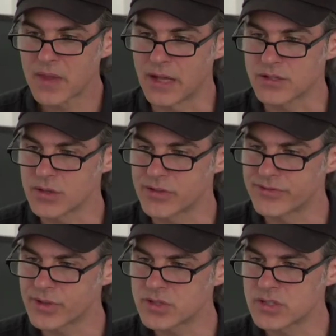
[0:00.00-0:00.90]
And so the
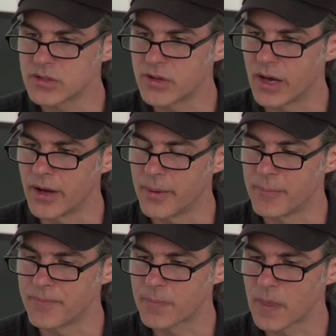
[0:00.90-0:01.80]
first
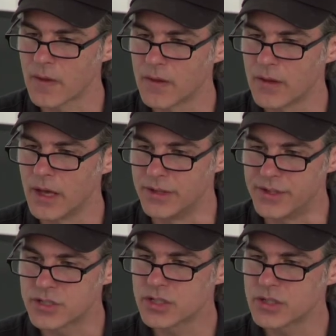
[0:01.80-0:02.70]

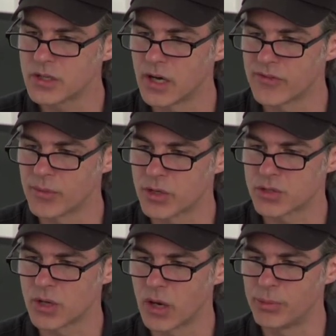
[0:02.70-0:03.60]
edition of the
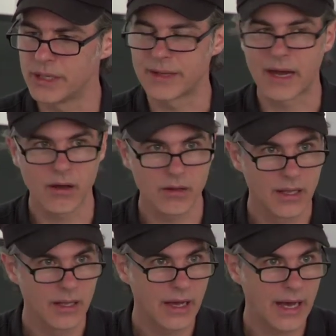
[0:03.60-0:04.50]
Montreal Biennale
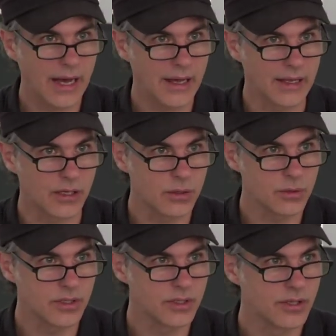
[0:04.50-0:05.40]

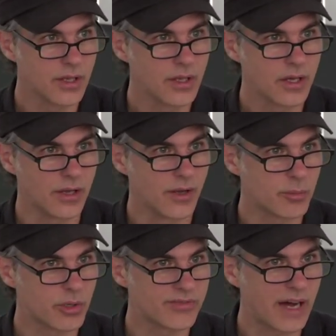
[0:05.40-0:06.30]
included a
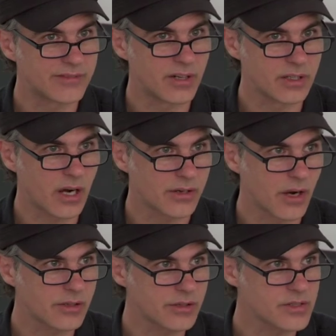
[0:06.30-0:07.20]
number of avant-garde
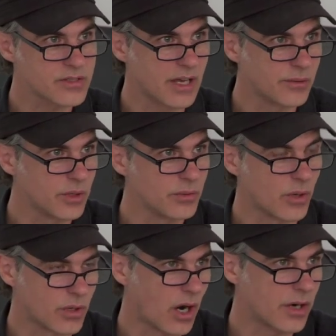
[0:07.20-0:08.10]
artists
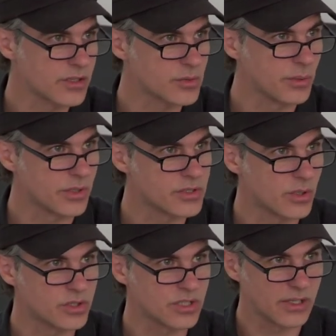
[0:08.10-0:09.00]
artists we would
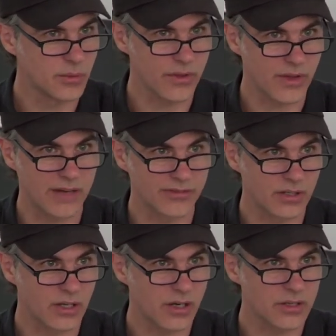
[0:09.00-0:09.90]
associate with
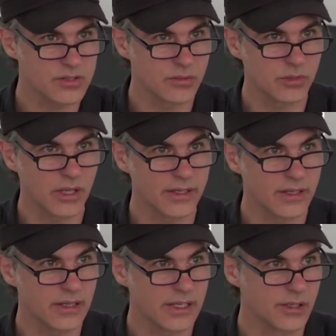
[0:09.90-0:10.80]
avant-gardism,
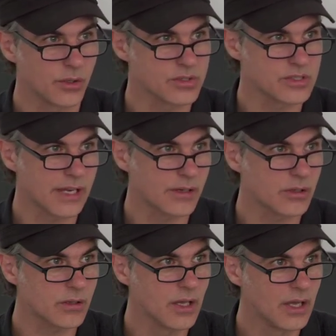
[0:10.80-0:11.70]
like Hedo
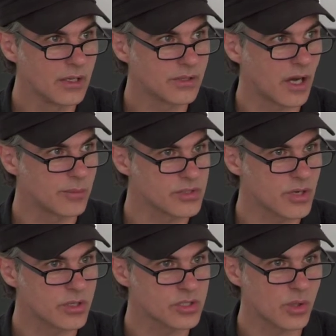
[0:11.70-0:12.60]
Steyerl, Thomas
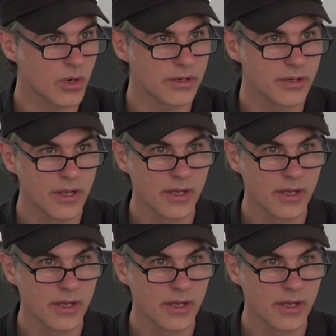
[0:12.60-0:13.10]
Hirshhorn.